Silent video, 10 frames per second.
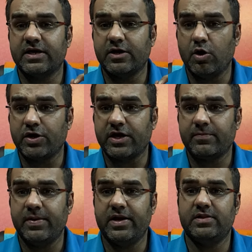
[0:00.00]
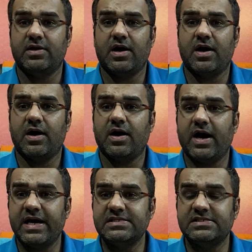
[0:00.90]
Kotak Mahindra,
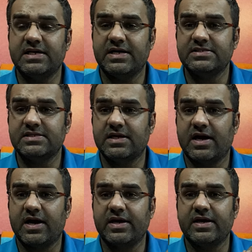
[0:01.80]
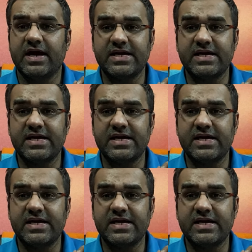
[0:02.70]
ICICI,